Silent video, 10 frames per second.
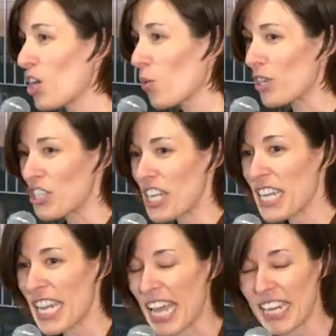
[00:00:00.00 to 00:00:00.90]
which
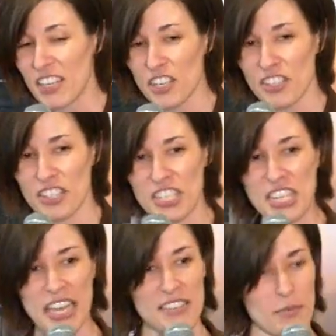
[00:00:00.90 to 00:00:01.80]
hit and it just
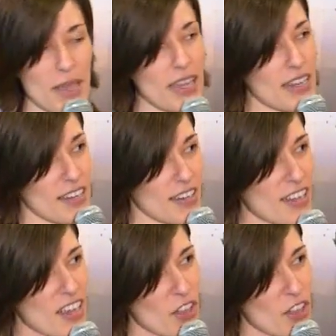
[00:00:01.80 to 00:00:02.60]
decimated